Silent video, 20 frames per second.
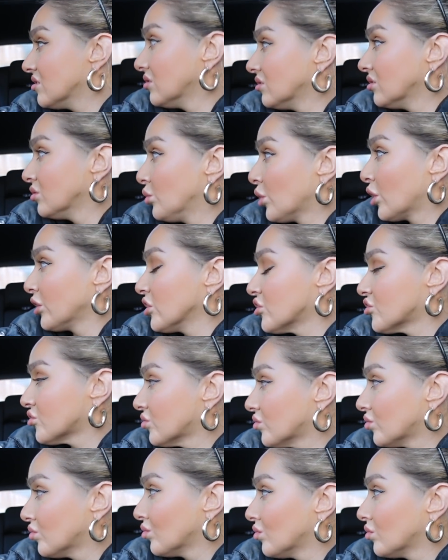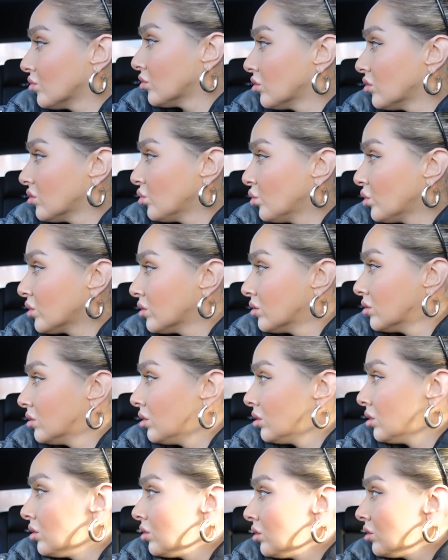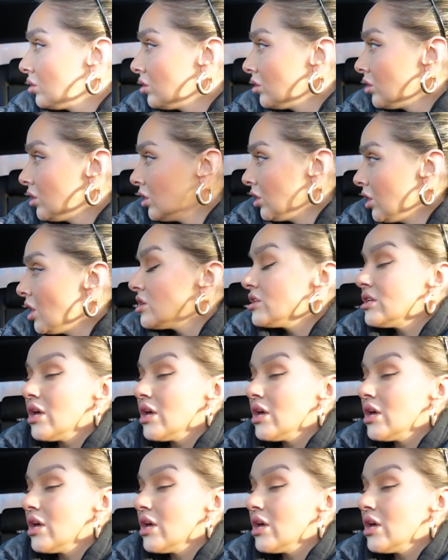It's about 7 kilometres, but your dad said we can extend it.